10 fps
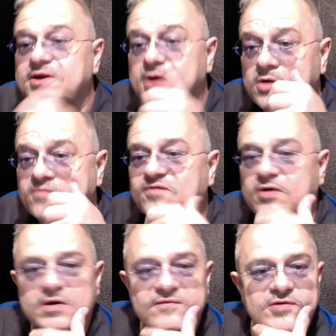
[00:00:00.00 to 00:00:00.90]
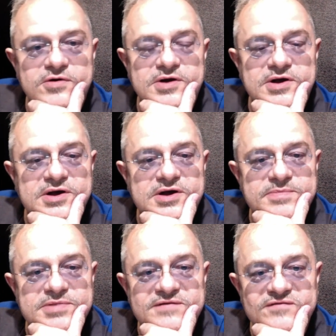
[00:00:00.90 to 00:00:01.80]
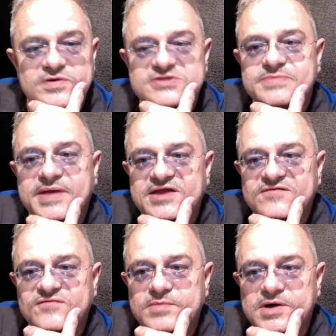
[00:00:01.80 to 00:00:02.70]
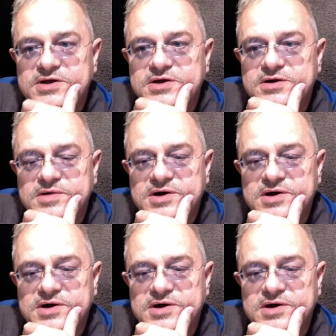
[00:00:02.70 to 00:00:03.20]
Primarily known for being a voice match for